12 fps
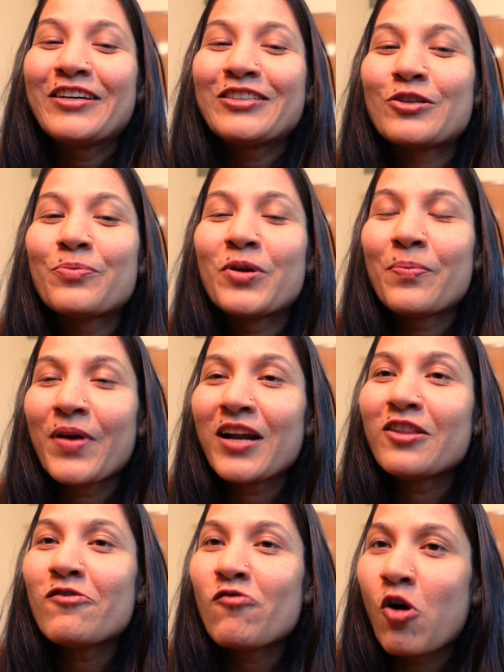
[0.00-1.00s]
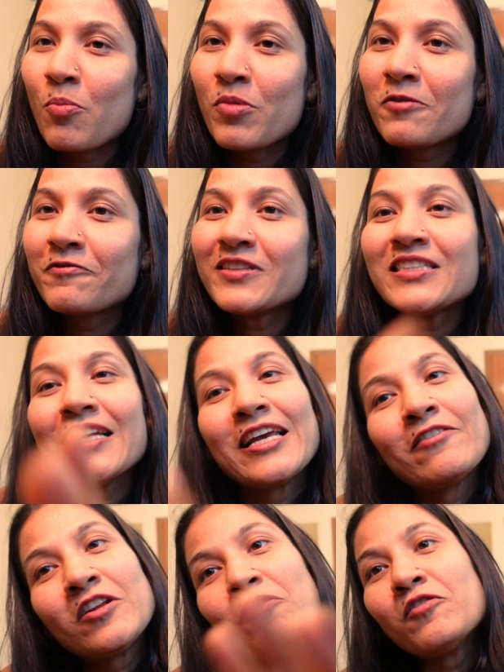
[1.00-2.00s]
So prepare the warm-up which
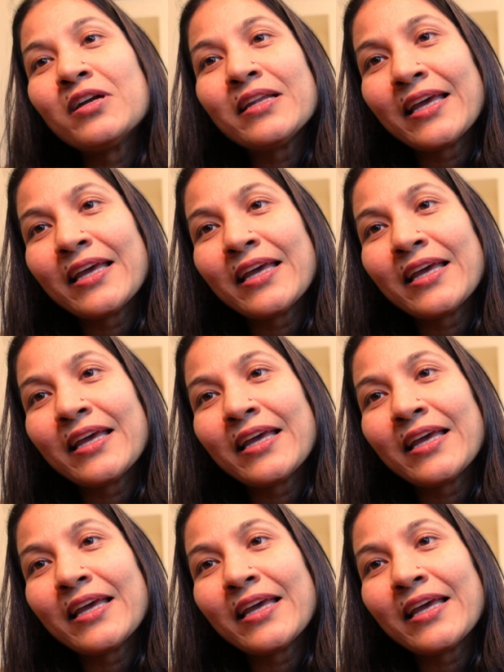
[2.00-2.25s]
everyone